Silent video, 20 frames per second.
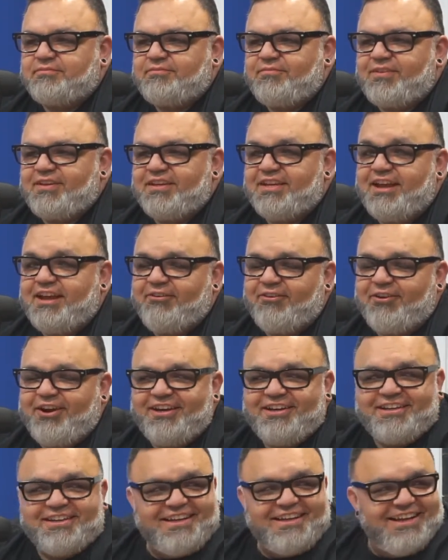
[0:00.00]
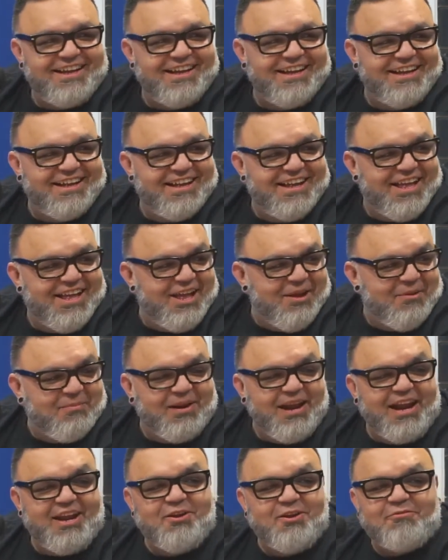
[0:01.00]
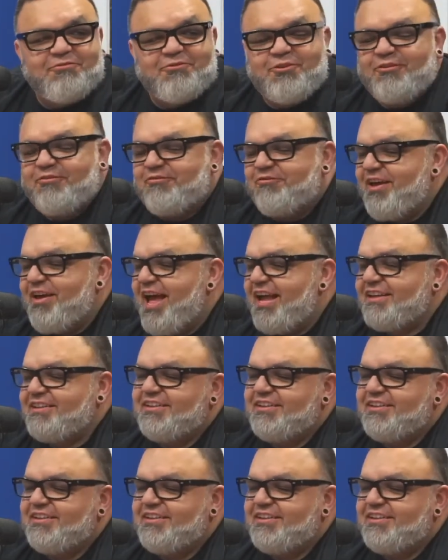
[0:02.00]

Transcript: Yeah, right. I know for a fact,